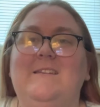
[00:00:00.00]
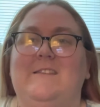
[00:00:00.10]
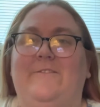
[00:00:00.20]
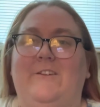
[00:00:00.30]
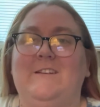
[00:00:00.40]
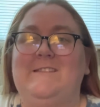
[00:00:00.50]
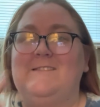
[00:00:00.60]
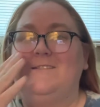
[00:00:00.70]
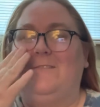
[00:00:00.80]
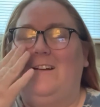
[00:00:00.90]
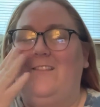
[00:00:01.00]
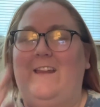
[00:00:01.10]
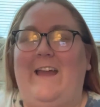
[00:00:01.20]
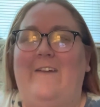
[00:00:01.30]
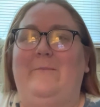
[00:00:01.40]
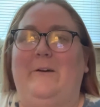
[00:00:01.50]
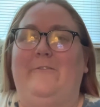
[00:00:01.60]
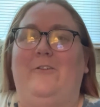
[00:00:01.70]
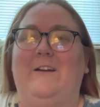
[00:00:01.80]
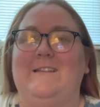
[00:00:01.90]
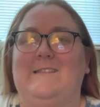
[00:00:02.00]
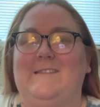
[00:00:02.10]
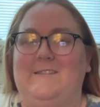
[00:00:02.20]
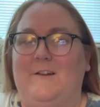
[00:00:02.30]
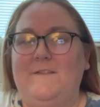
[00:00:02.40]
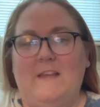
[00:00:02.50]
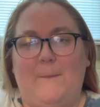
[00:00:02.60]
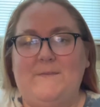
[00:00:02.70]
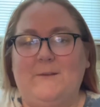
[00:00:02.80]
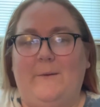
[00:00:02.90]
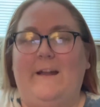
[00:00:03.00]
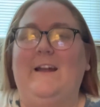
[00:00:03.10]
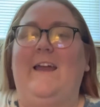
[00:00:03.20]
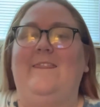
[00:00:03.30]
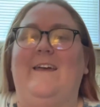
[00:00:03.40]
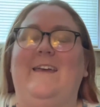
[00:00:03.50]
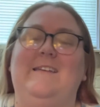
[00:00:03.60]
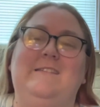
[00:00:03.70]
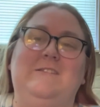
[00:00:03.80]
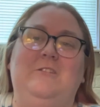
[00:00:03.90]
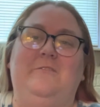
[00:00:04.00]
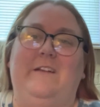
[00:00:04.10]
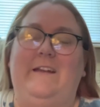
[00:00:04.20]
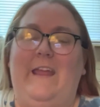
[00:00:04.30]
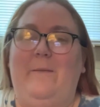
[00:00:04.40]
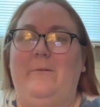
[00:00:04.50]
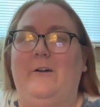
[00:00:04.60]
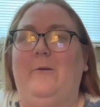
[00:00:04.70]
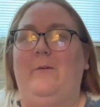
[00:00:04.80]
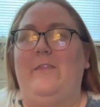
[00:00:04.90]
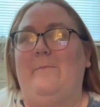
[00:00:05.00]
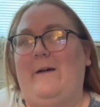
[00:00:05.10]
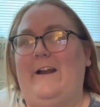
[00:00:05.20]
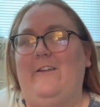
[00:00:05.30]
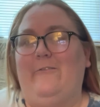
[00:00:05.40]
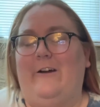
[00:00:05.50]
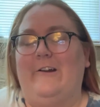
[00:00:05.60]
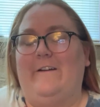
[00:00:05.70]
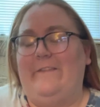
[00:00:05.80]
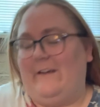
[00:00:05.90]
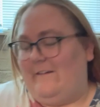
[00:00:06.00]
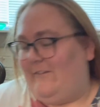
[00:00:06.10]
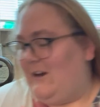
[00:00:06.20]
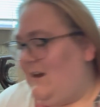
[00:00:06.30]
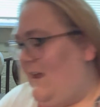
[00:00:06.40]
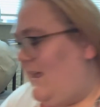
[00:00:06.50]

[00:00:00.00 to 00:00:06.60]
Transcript: So the first square that I have a book for is the Surf's Up Square, and that is to read a book with a body of water on the cover.